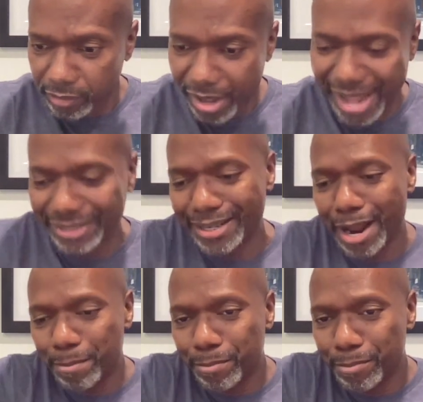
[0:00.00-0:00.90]
and then
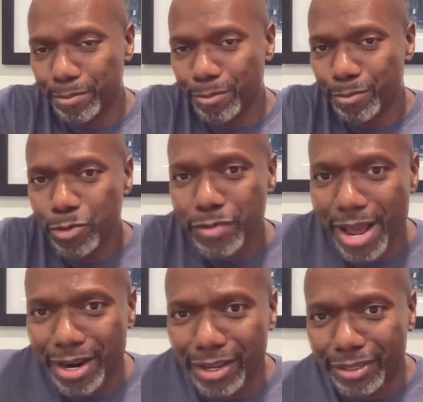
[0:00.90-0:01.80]
I moved
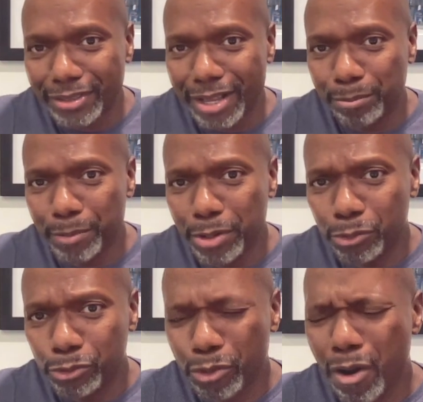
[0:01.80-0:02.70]
that middle
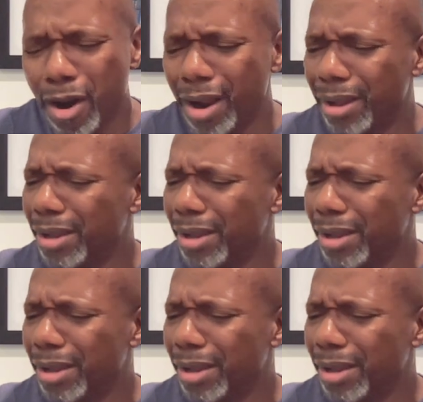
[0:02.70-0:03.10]
drawer.